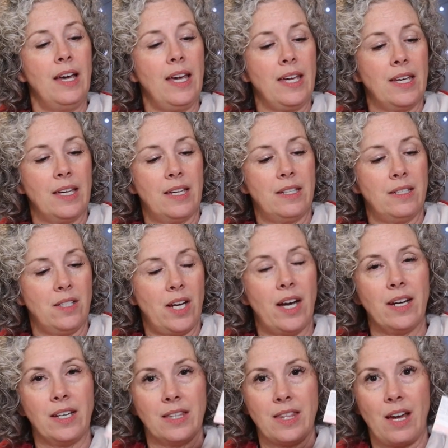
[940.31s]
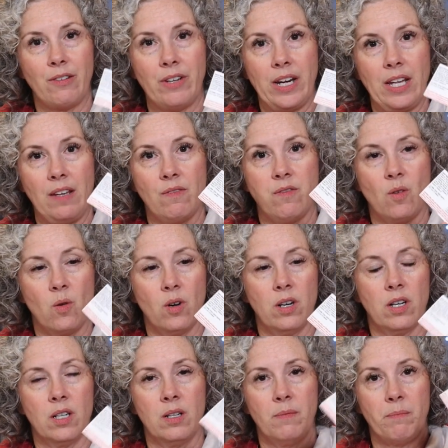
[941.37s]
And yeah, get that ready
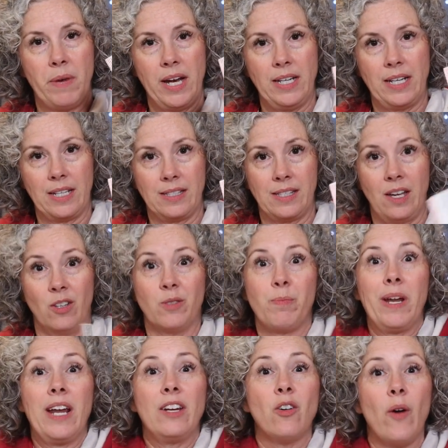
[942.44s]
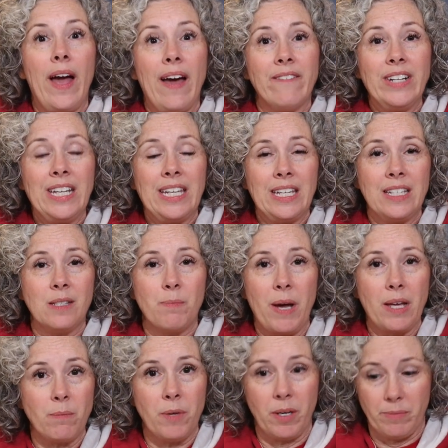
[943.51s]
for my next sales. But I don't have any kids
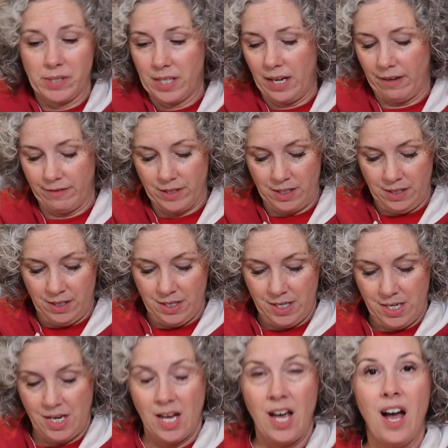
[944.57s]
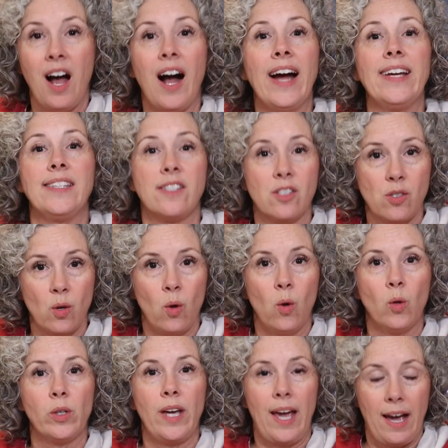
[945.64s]
bath bombs left. I
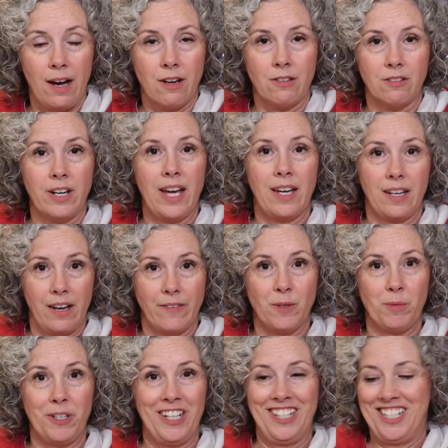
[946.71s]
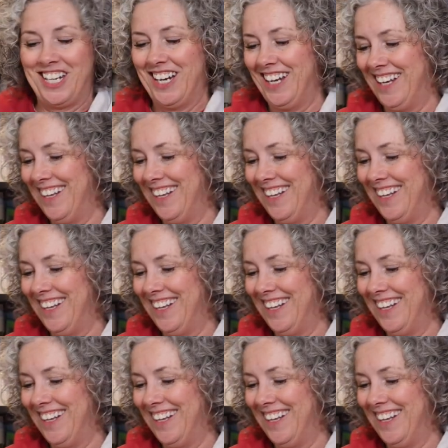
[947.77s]
sold out at Covered Bridge.